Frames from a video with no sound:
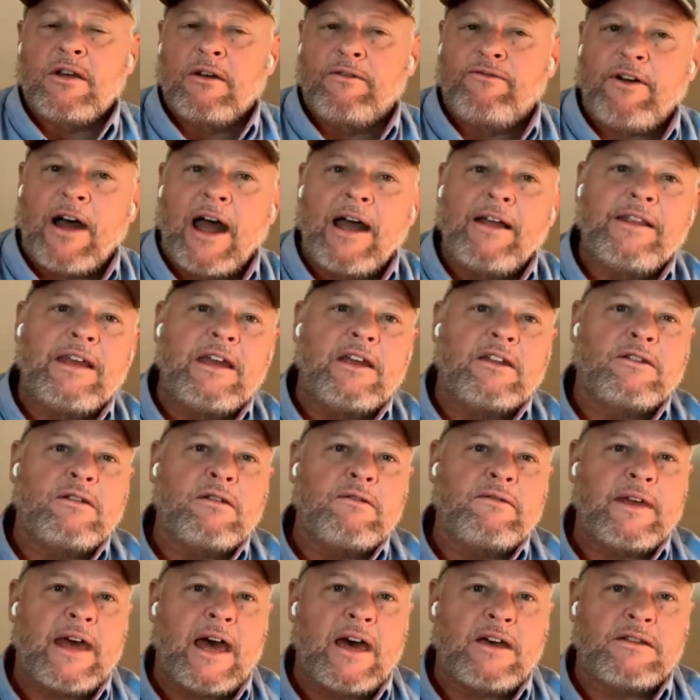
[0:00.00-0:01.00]
So finally, in
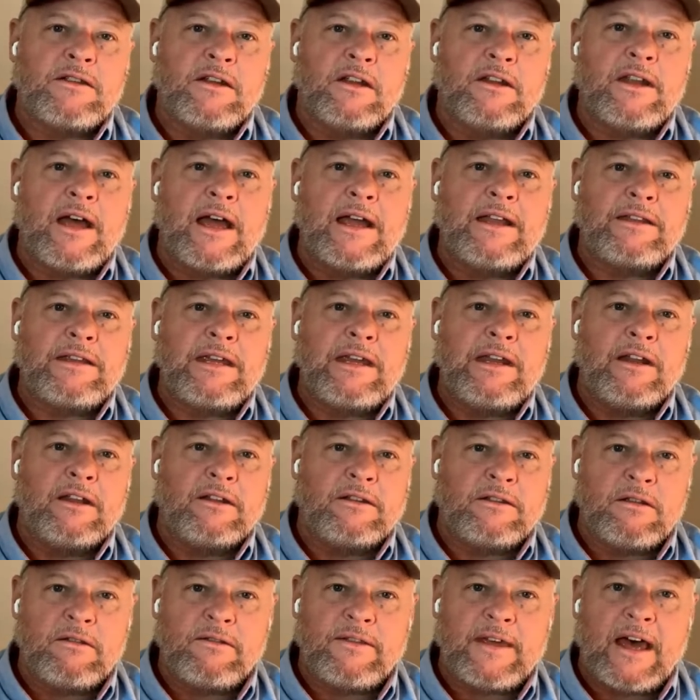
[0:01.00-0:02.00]
two thousand nineteen
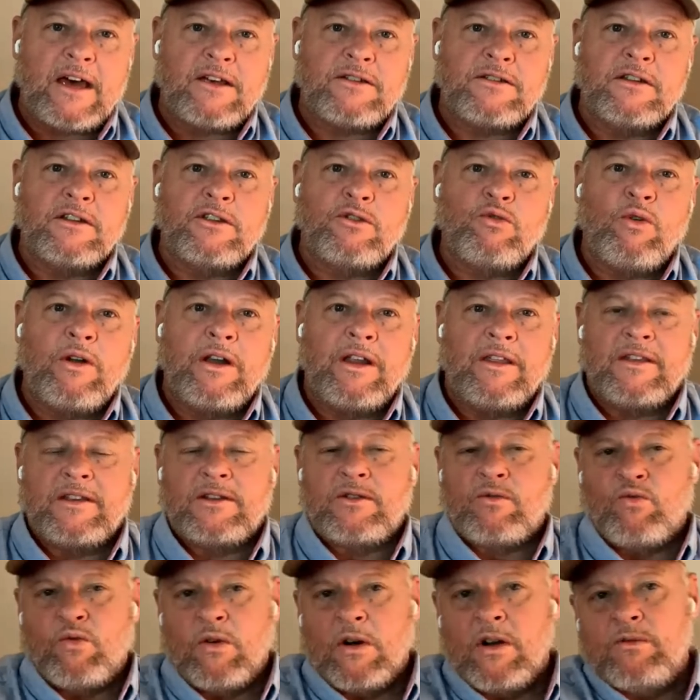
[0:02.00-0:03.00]
and two thousand twenty,
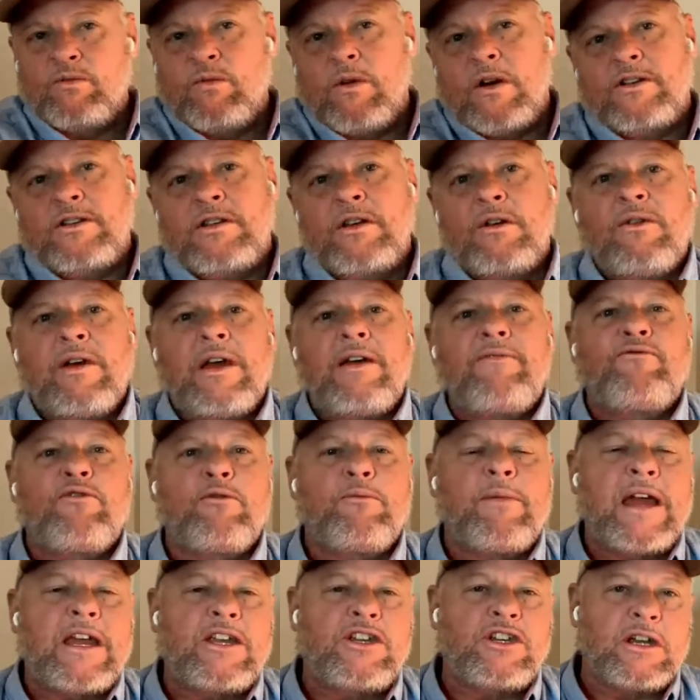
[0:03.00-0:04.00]
this World War Two
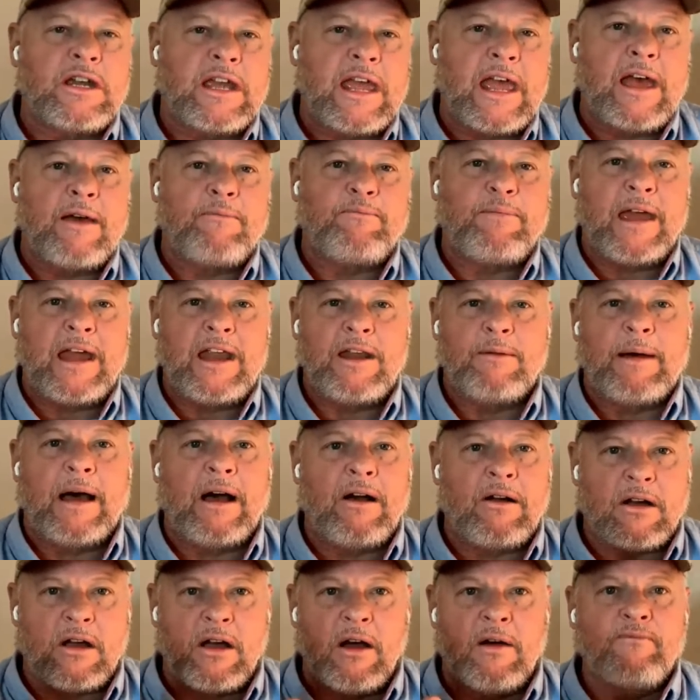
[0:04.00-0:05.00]
information campaign
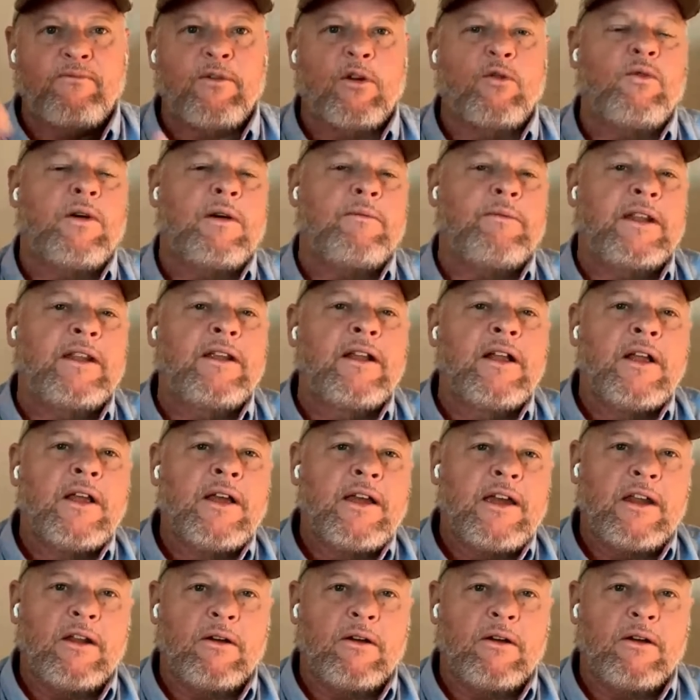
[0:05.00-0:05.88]
about comfort women,